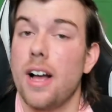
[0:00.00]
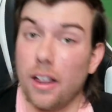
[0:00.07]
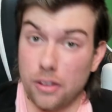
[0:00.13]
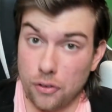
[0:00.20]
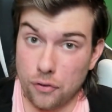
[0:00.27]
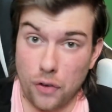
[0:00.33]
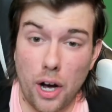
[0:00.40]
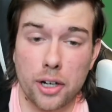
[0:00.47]
The
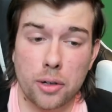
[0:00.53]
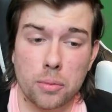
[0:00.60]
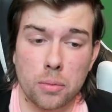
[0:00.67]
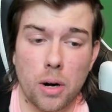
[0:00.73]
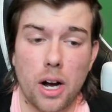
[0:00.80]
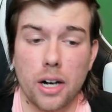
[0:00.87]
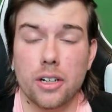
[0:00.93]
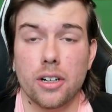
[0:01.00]
volume
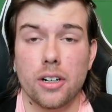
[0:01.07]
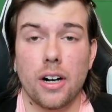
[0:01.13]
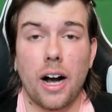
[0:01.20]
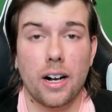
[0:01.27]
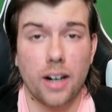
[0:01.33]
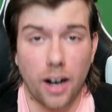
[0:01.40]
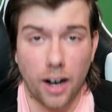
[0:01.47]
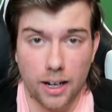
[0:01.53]
rocker, a
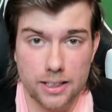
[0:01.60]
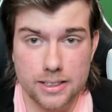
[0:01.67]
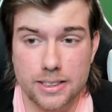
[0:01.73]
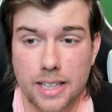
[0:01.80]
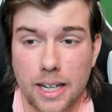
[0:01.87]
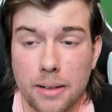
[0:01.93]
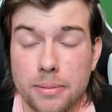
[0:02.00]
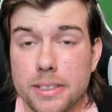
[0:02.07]

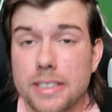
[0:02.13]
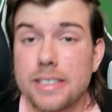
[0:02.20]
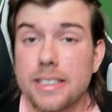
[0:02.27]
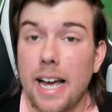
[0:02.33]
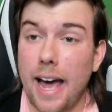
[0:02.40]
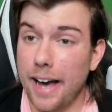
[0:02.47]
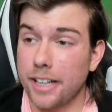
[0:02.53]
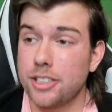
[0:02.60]
concept, is
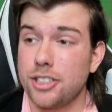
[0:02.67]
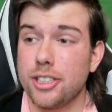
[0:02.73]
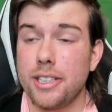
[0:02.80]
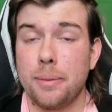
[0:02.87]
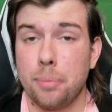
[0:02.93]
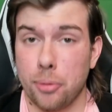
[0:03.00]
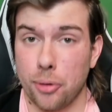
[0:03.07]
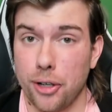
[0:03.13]
actually
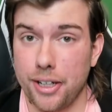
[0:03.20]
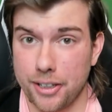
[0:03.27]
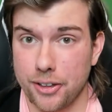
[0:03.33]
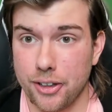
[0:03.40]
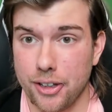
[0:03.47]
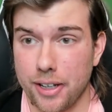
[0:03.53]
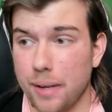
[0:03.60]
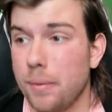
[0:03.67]
pretty
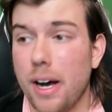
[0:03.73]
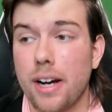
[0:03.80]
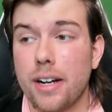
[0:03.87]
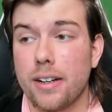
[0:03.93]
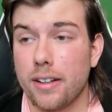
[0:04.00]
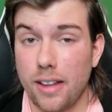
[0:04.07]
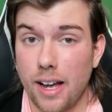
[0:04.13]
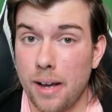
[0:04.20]
good. I'm not
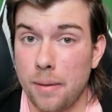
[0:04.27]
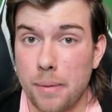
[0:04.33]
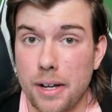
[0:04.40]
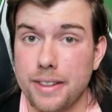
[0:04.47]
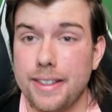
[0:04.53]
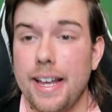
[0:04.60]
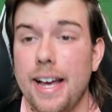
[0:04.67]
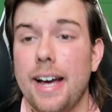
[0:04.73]
gonna lie
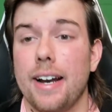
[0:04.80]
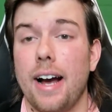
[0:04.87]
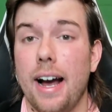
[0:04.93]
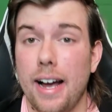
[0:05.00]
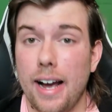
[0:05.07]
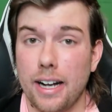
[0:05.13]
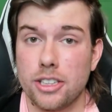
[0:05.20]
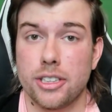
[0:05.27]
about that. I
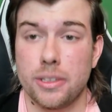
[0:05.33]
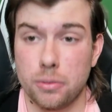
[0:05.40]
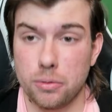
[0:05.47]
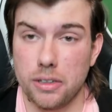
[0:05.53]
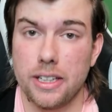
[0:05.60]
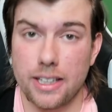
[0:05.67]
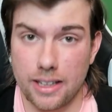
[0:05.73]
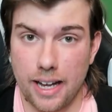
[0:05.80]
actually
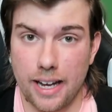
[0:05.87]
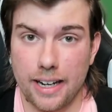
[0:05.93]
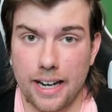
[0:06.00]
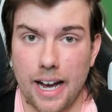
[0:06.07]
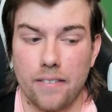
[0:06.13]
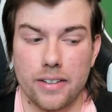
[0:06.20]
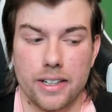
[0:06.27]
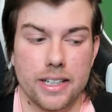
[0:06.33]
really like
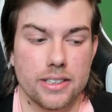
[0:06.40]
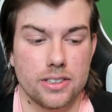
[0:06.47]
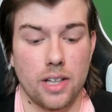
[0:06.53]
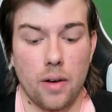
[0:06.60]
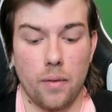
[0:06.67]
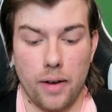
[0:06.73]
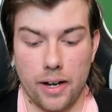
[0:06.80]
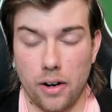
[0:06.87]
having it, so
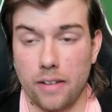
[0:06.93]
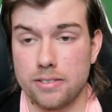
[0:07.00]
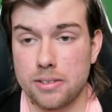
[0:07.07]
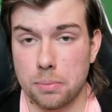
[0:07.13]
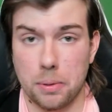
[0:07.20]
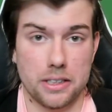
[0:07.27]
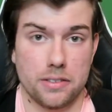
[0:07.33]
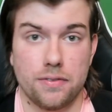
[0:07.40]
that way I don't have to
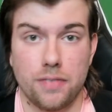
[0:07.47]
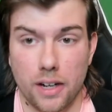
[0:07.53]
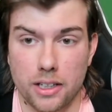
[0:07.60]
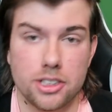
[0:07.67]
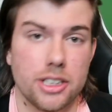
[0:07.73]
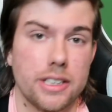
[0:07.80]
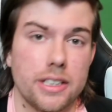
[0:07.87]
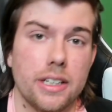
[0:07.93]
press
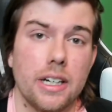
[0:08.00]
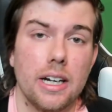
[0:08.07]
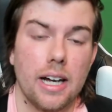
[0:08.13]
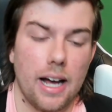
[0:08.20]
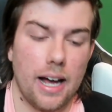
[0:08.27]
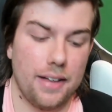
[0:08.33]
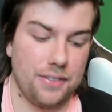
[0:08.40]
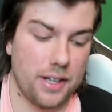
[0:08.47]
function
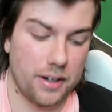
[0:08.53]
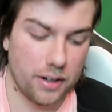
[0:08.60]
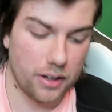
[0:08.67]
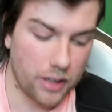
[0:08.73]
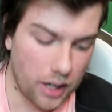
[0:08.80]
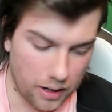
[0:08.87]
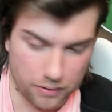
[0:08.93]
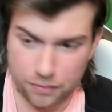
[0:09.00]
and then
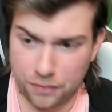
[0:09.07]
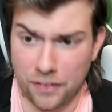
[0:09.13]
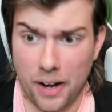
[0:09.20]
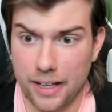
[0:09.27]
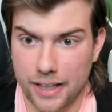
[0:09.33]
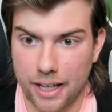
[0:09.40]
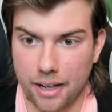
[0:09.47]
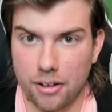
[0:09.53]

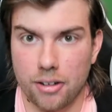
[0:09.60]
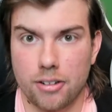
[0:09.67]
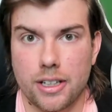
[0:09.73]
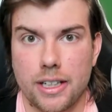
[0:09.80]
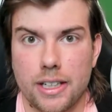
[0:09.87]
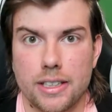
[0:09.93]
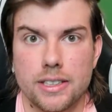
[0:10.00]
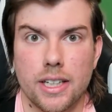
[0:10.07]
find the arrow
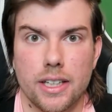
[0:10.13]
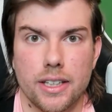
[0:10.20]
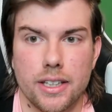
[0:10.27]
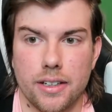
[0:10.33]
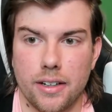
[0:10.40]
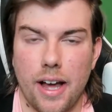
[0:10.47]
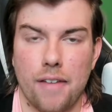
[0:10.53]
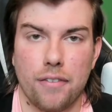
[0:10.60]
keys on
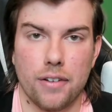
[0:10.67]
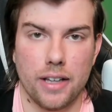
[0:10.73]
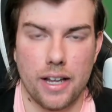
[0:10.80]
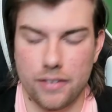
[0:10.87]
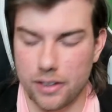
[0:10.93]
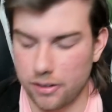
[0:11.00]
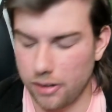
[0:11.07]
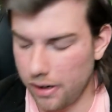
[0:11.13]
the
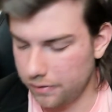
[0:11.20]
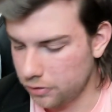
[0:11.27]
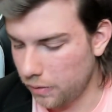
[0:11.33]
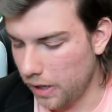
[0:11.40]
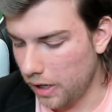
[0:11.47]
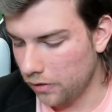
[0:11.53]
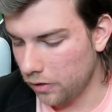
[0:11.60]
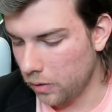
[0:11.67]
F11 or
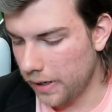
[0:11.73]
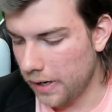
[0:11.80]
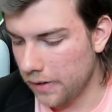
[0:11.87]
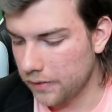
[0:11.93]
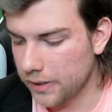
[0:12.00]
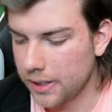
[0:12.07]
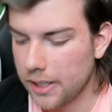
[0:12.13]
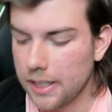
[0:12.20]
F12 or
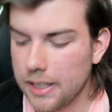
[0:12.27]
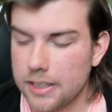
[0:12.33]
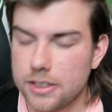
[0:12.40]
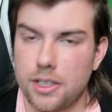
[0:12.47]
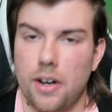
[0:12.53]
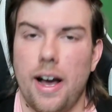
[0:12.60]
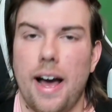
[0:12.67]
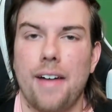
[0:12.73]
whatever.
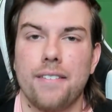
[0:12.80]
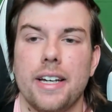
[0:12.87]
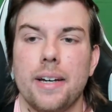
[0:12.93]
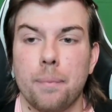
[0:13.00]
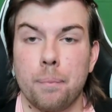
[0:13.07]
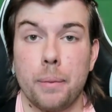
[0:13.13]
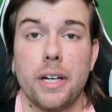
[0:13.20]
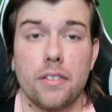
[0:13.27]
So having
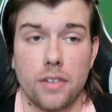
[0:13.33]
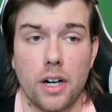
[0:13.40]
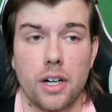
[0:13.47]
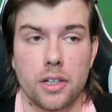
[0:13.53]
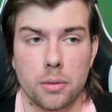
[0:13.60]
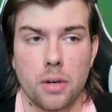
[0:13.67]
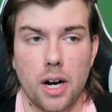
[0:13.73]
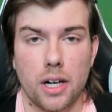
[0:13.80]
it be a
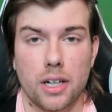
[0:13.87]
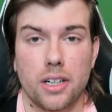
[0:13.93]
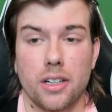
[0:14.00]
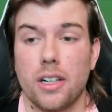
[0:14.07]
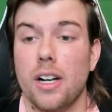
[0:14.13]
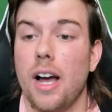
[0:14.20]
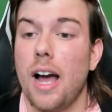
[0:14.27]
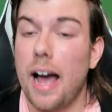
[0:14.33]
volume
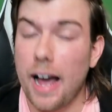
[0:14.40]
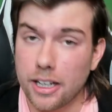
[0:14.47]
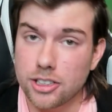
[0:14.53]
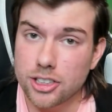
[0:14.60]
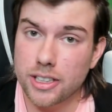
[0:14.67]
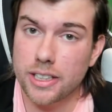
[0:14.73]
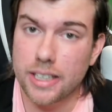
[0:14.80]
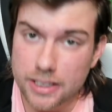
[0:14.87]
rocker
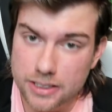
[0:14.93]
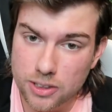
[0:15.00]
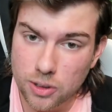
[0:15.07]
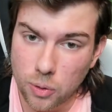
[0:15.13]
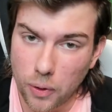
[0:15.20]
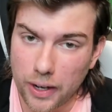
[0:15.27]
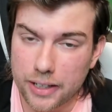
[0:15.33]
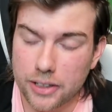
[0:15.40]
actually is
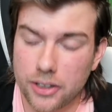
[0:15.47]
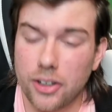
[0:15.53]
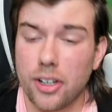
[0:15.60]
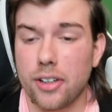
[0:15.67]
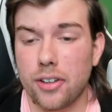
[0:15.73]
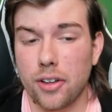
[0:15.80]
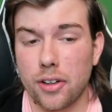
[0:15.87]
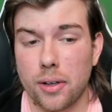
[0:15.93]
quite
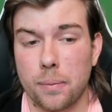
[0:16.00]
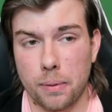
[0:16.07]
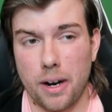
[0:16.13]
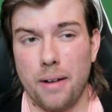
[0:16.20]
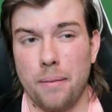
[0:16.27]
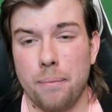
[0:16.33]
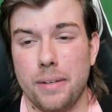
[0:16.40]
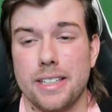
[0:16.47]
good. The only
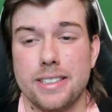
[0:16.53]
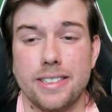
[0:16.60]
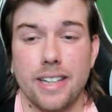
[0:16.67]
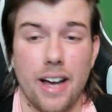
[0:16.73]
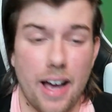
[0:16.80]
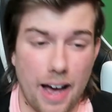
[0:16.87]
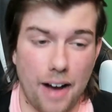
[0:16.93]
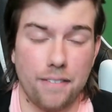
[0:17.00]
problem is,
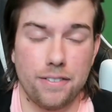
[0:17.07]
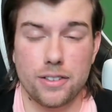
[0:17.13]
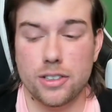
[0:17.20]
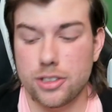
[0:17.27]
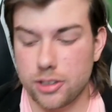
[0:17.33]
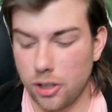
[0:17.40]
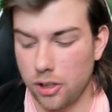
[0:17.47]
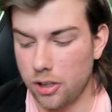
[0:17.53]
after
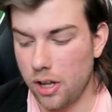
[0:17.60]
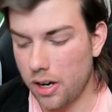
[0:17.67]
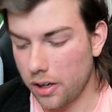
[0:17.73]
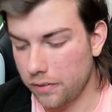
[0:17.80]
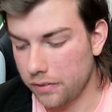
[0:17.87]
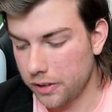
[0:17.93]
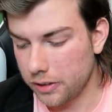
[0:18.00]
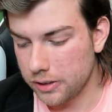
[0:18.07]
so long
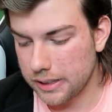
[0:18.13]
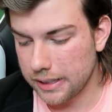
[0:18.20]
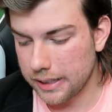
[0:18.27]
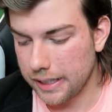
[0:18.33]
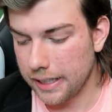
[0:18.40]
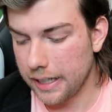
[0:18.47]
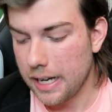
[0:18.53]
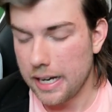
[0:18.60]
of using
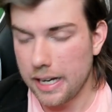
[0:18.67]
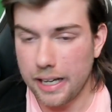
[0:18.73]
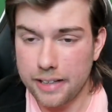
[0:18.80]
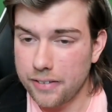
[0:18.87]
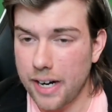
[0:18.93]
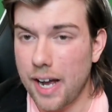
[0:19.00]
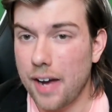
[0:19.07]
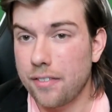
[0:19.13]
it,
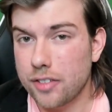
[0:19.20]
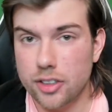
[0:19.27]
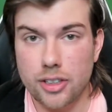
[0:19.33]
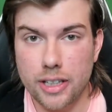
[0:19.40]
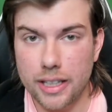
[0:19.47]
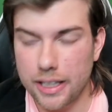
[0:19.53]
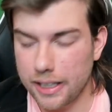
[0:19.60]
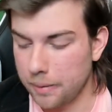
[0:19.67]
even after
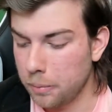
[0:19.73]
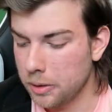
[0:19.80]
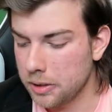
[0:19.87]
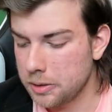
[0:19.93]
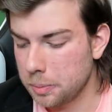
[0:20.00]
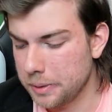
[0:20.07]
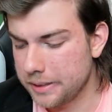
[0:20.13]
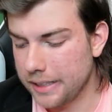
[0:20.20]
cleaning it
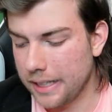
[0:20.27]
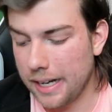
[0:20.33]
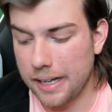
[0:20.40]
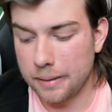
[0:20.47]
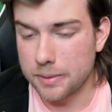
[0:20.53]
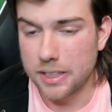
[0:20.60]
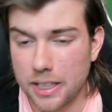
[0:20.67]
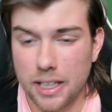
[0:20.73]
multiple
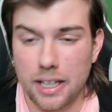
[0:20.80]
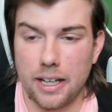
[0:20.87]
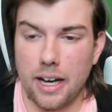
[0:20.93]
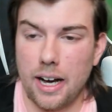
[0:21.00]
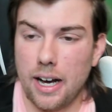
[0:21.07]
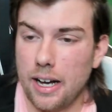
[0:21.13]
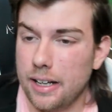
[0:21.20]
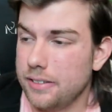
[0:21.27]
times,
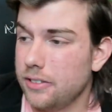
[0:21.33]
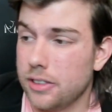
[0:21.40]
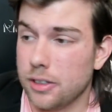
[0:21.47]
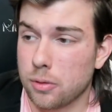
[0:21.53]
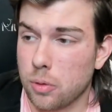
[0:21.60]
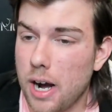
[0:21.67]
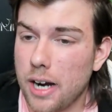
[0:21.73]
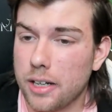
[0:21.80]
the
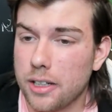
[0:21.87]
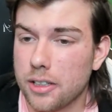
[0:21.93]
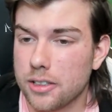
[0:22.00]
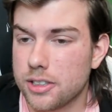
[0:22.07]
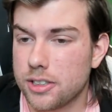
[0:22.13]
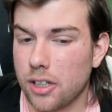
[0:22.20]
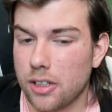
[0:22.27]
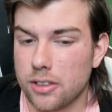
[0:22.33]
rocker
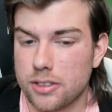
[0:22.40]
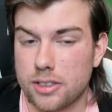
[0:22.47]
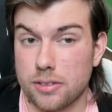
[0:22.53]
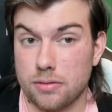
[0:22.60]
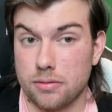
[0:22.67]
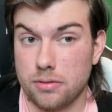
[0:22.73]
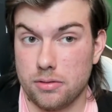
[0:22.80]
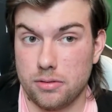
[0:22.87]
starts
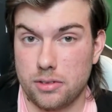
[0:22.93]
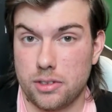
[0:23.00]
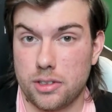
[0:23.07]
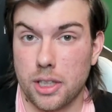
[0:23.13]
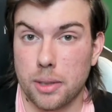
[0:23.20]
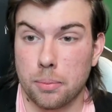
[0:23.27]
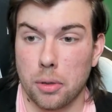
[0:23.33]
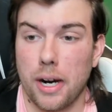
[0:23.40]

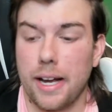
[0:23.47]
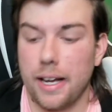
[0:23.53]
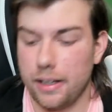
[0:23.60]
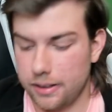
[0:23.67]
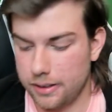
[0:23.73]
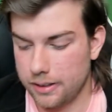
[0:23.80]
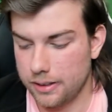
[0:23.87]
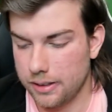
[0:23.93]
to
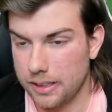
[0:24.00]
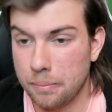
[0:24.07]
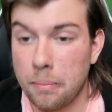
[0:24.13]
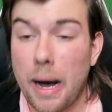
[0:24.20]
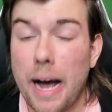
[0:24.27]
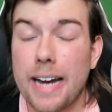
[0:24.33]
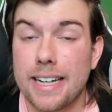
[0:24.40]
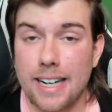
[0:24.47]
break.
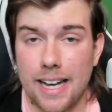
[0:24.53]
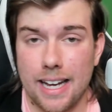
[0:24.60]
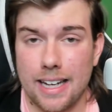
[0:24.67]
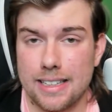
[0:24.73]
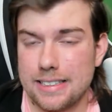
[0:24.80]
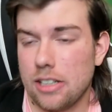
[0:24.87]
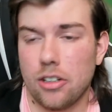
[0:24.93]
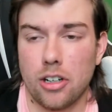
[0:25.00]
Mine
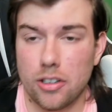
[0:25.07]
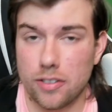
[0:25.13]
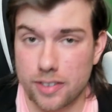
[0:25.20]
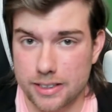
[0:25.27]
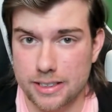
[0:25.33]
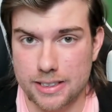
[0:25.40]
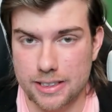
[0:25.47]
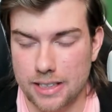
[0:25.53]
has. I don't know if
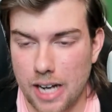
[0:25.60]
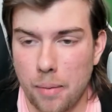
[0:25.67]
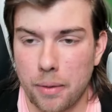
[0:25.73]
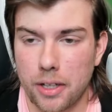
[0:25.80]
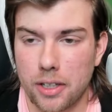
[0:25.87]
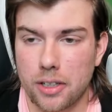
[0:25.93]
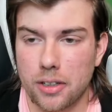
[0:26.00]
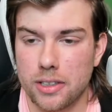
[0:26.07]
this is a common
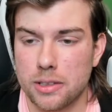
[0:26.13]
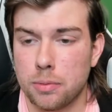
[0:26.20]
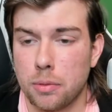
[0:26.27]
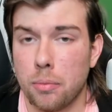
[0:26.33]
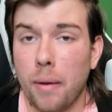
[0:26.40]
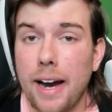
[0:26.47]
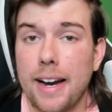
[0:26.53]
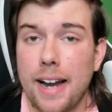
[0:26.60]
occurrence, but
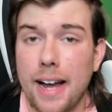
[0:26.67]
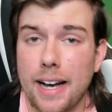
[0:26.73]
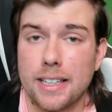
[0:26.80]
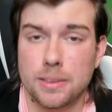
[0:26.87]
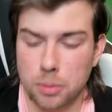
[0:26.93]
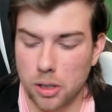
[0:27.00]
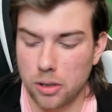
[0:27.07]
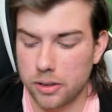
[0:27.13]
mine has
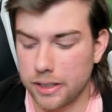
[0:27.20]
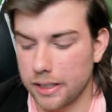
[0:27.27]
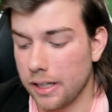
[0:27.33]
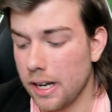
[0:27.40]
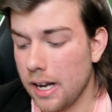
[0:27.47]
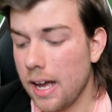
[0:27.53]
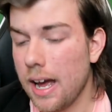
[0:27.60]
broken.